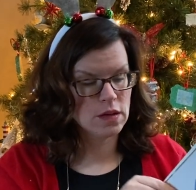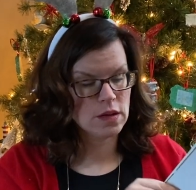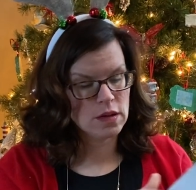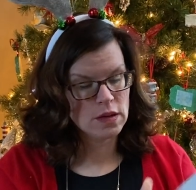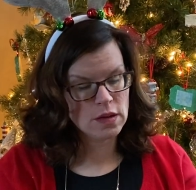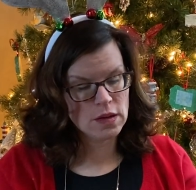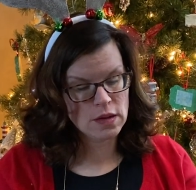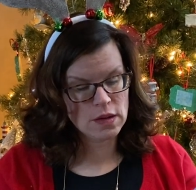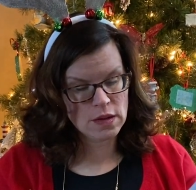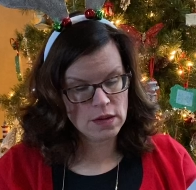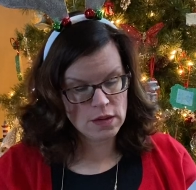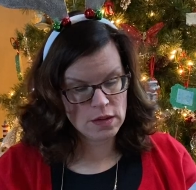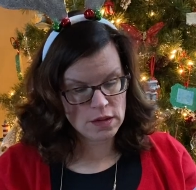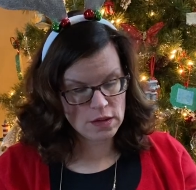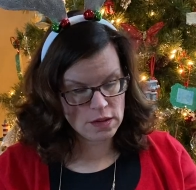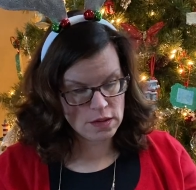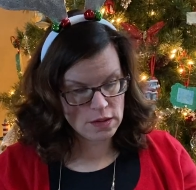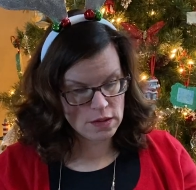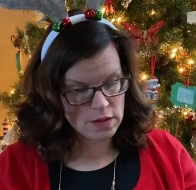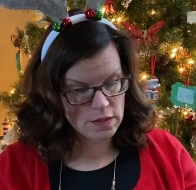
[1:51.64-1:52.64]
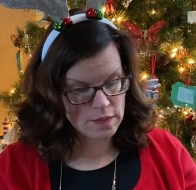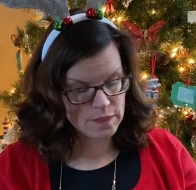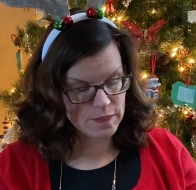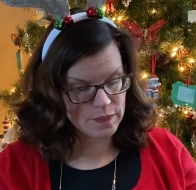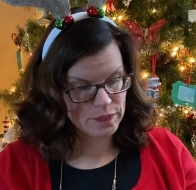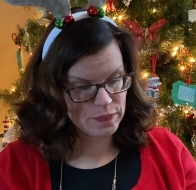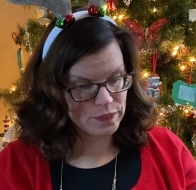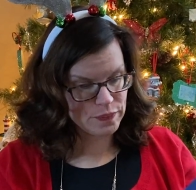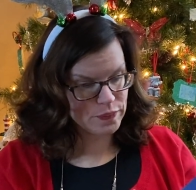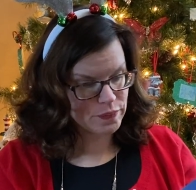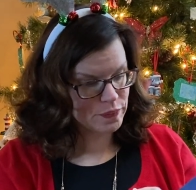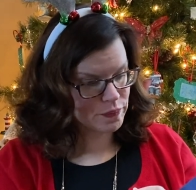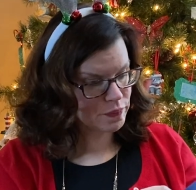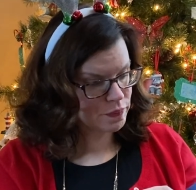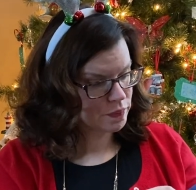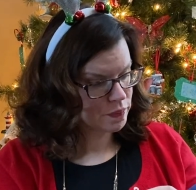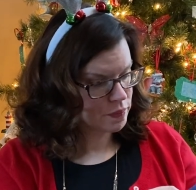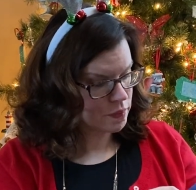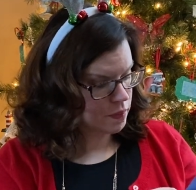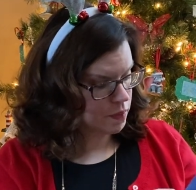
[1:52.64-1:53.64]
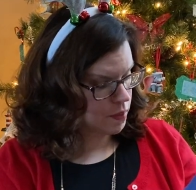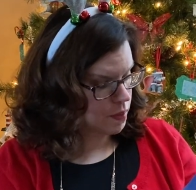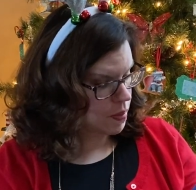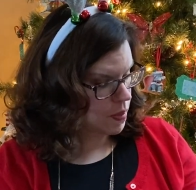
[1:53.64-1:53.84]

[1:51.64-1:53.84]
(no one is talking)